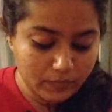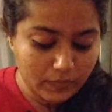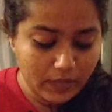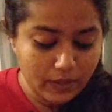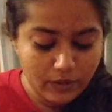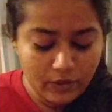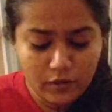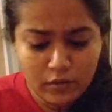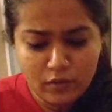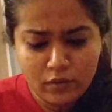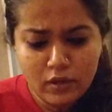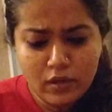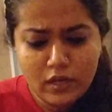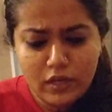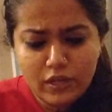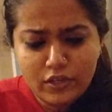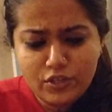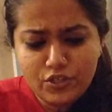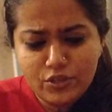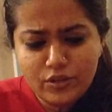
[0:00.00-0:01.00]
I don't know,
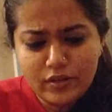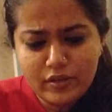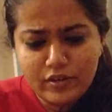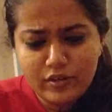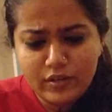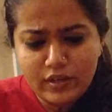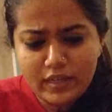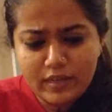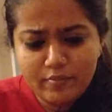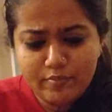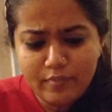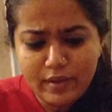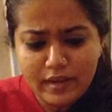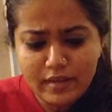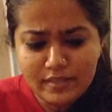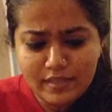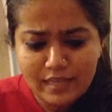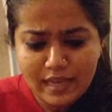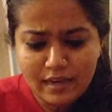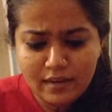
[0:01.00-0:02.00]
you shouldn't really
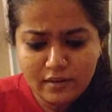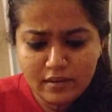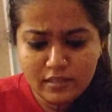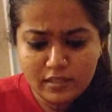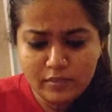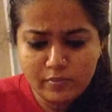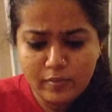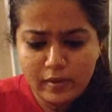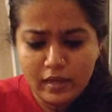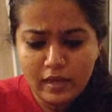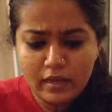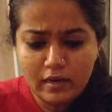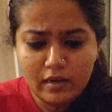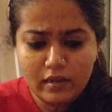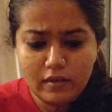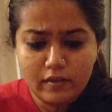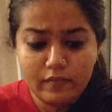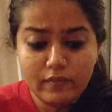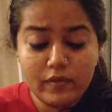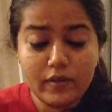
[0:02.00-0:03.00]
compare standards, but
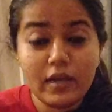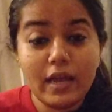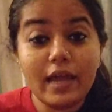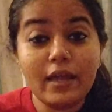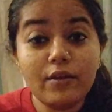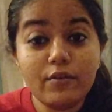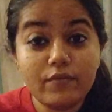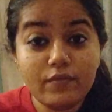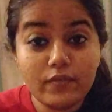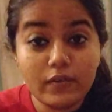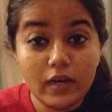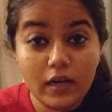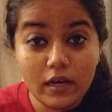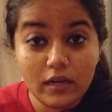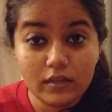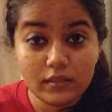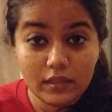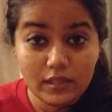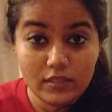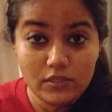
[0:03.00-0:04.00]
the kind of
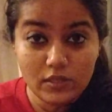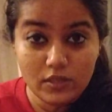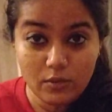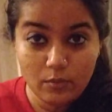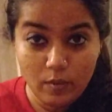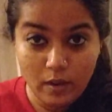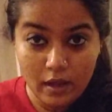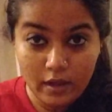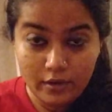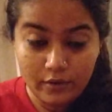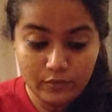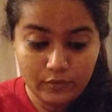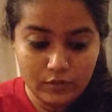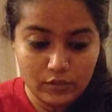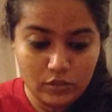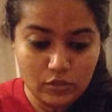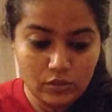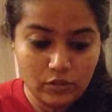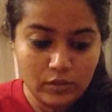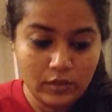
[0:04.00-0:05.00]
work that's required on
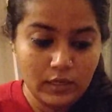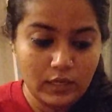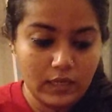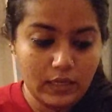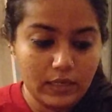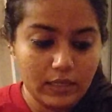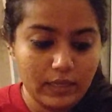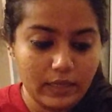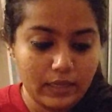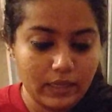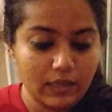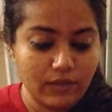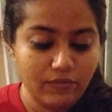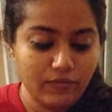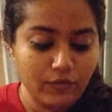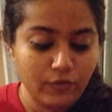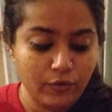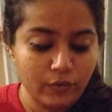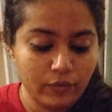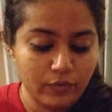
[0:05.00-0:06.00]
this journey, like
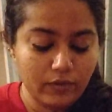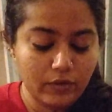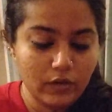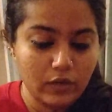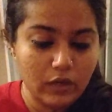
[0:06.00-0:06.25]
if you're